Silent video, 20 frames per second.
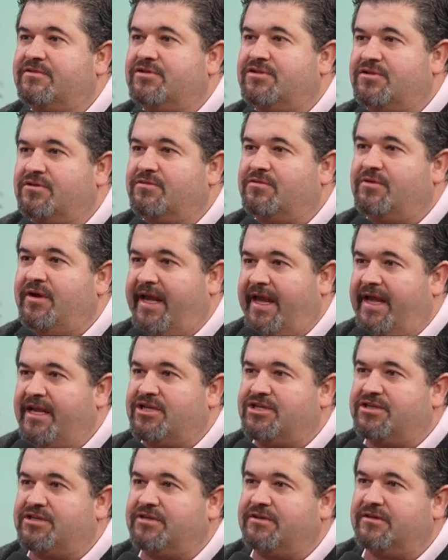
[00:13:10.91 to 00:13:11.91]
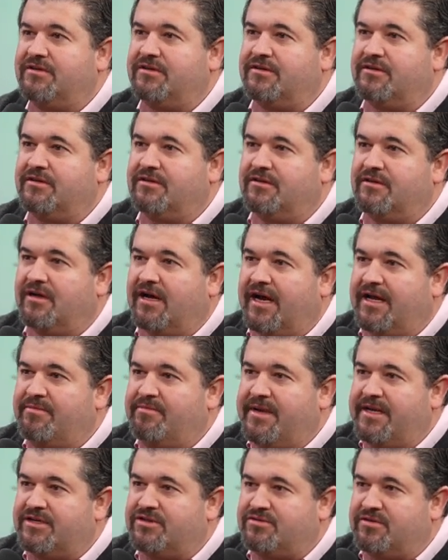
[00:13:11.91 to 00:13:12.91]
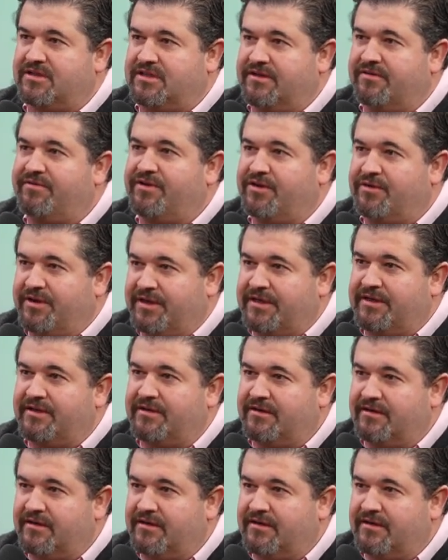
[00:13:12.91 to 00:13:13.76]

to each administrative unit.